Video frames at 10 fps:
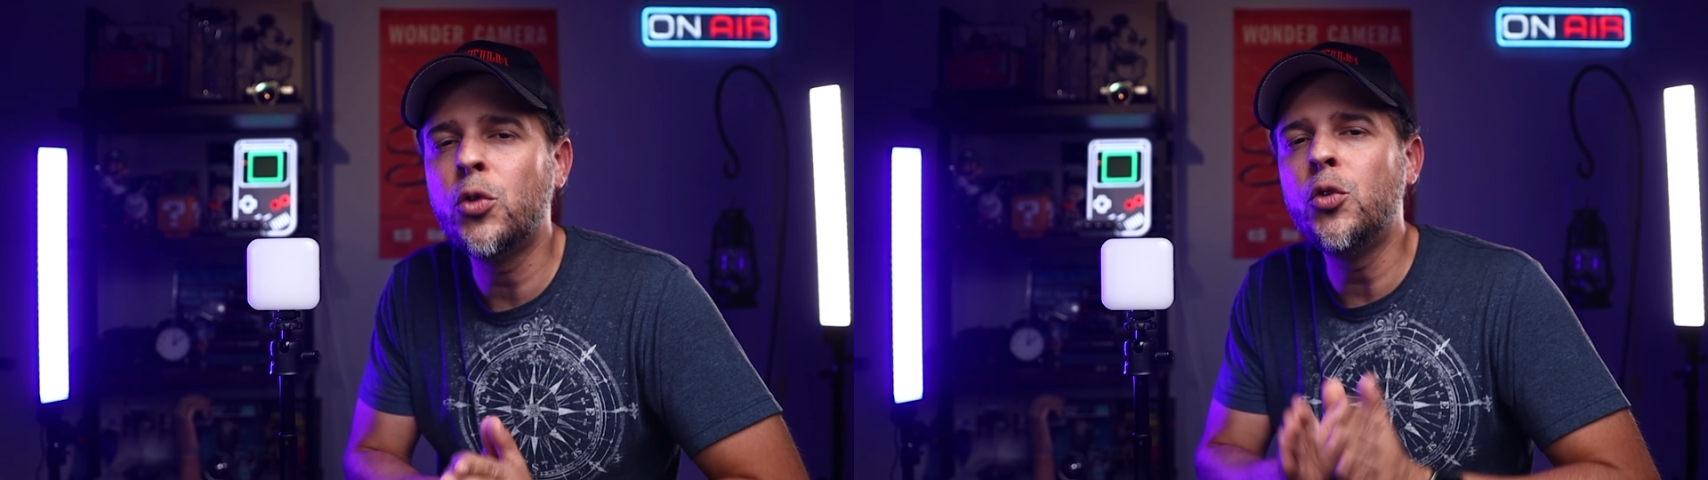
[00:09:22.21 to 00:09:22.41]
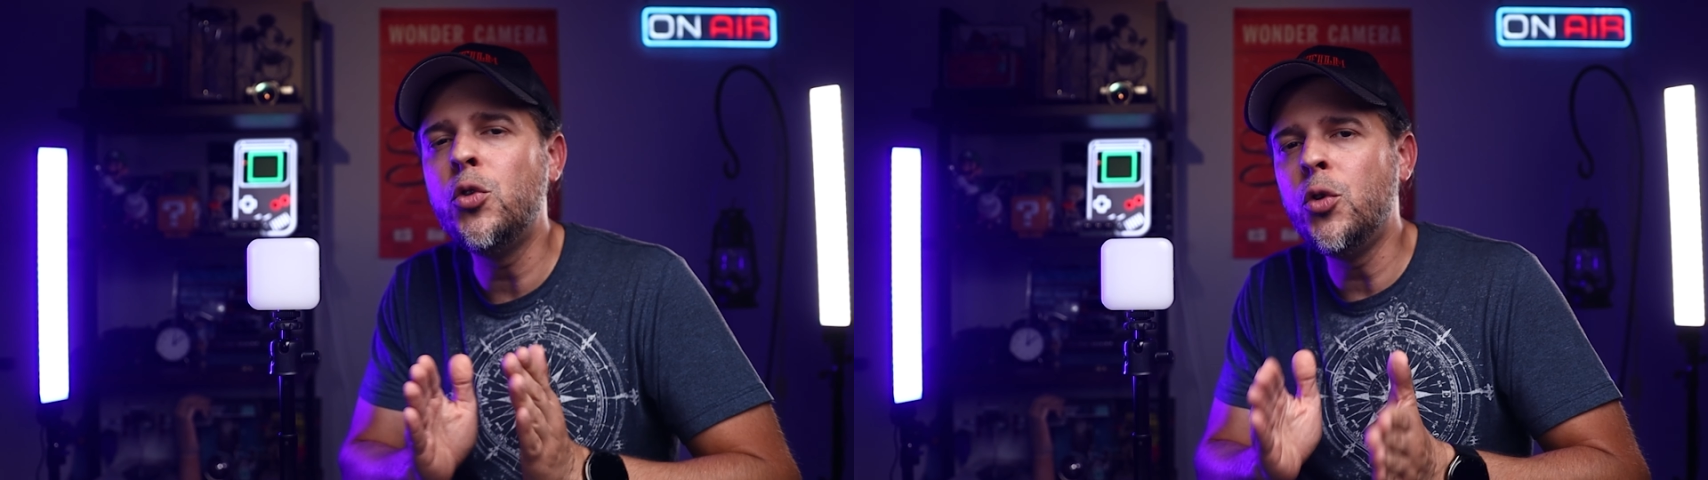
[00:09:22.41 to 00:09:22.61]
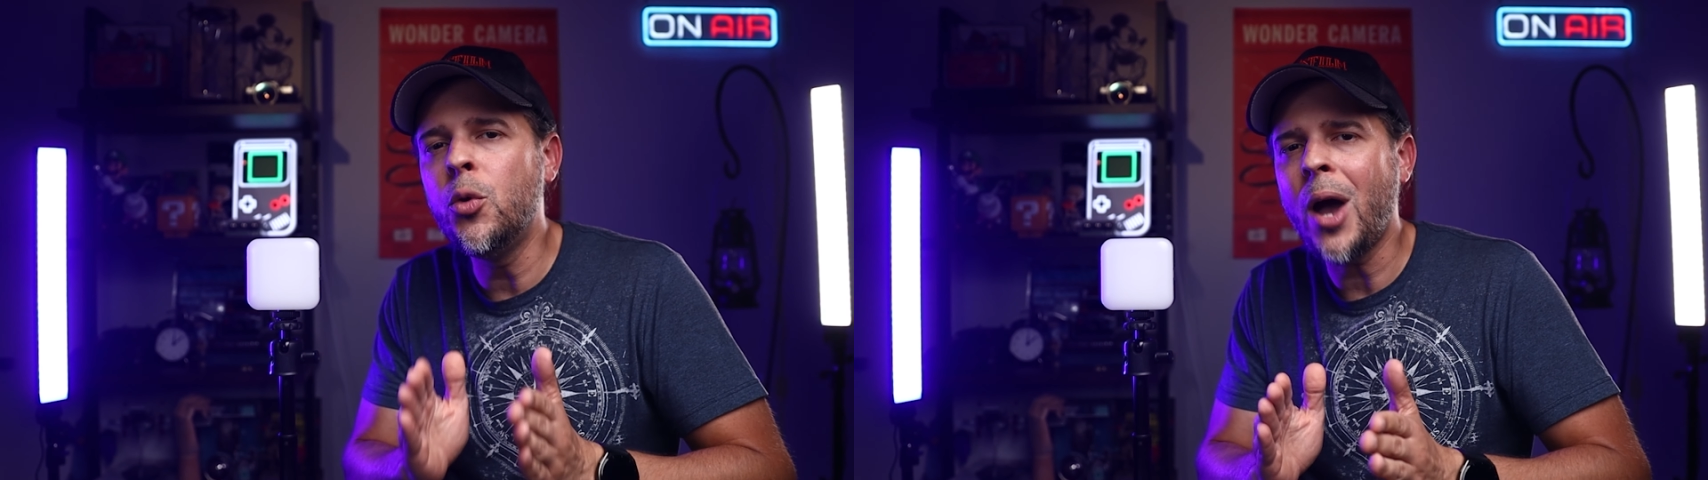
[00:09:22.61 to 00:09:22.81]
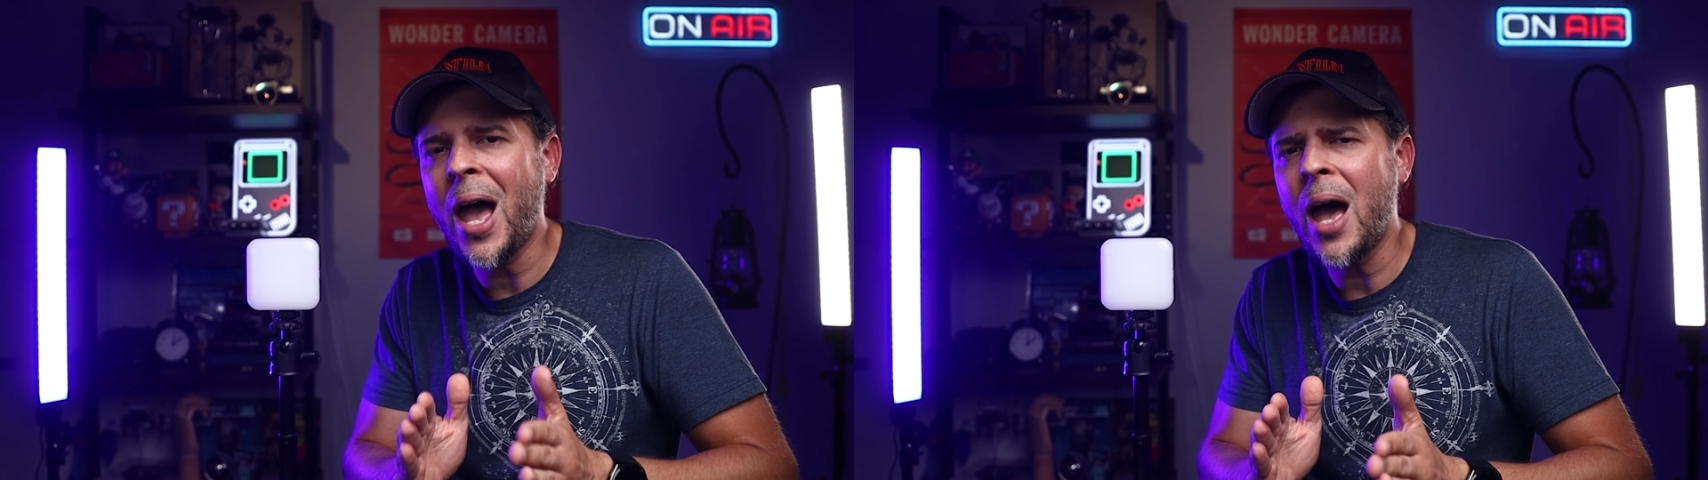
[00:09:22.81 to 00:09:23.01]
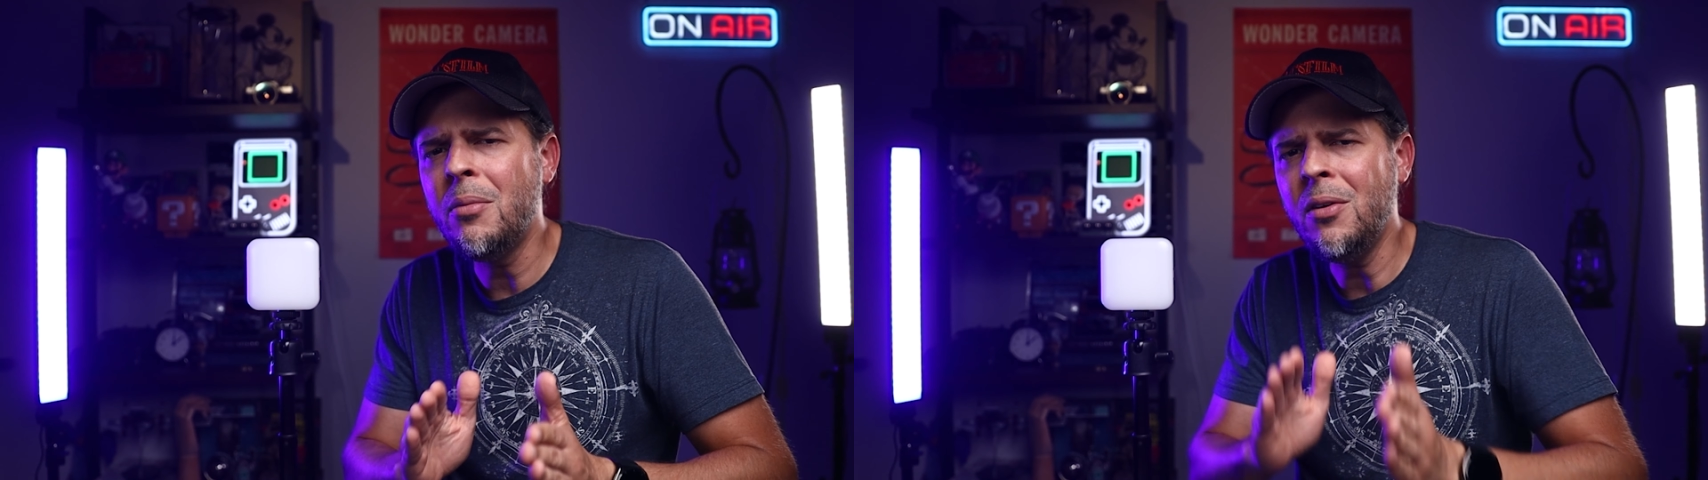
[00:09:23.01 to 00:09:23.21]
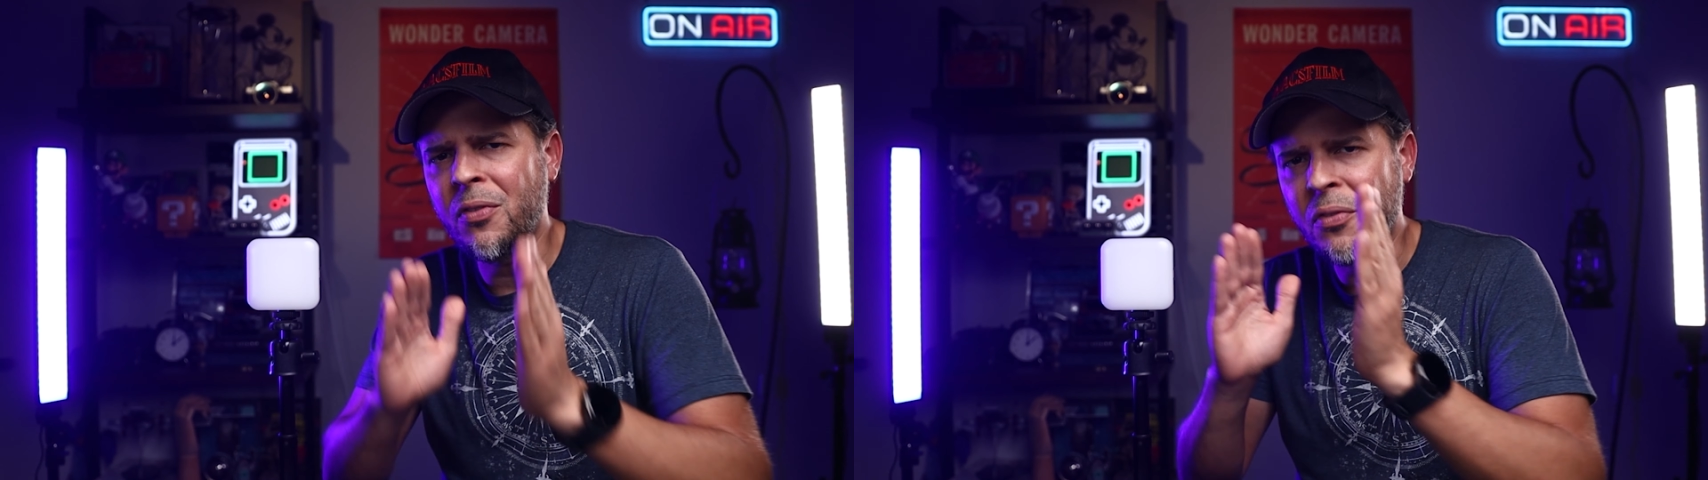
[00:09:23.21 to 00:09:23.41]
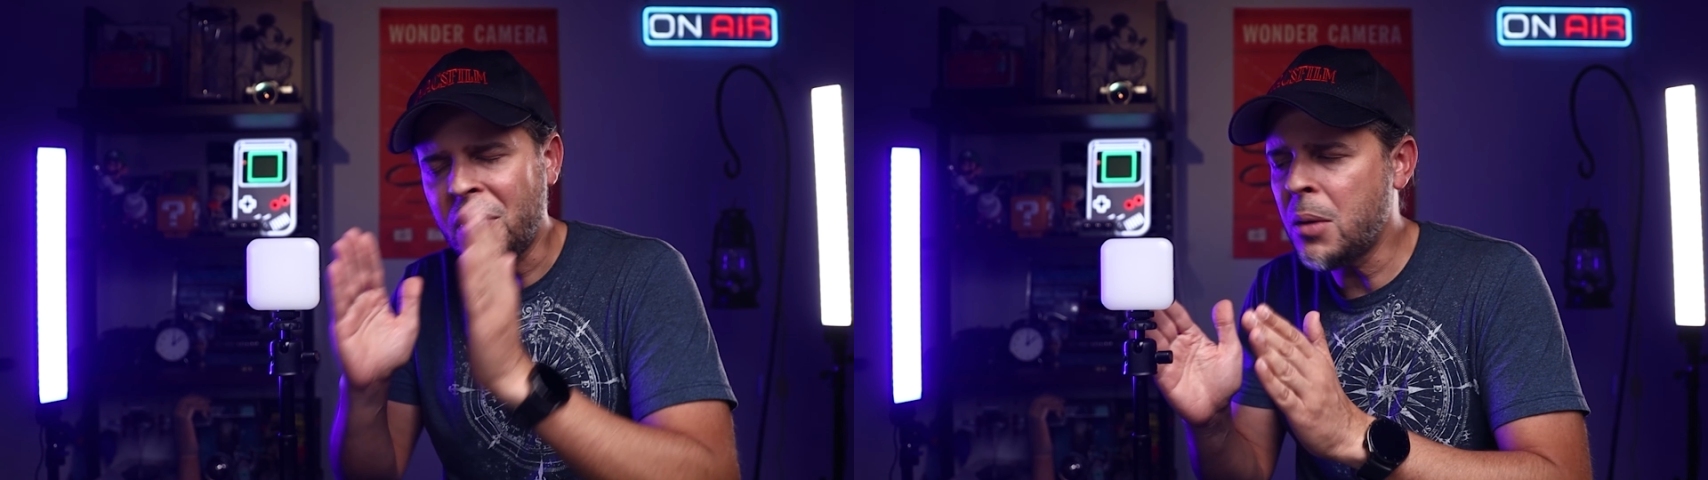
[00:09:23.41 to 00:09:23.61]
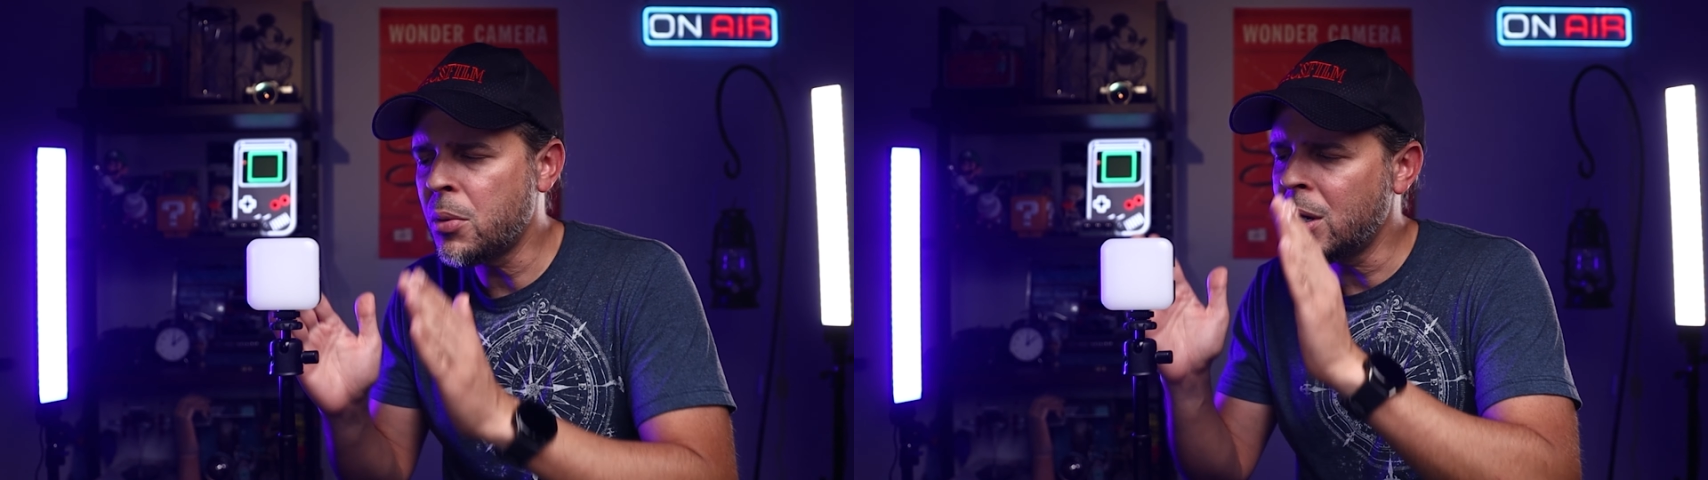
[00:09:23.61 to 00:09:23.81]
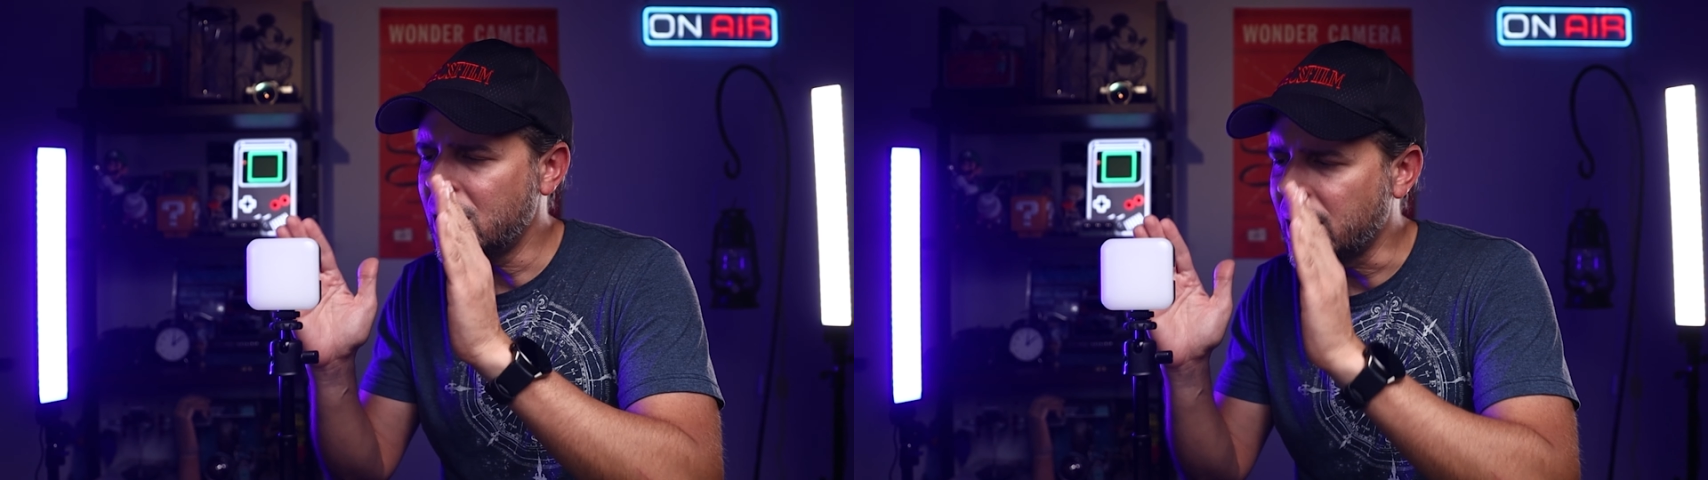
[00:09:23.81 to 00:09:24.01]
Do you have a favorite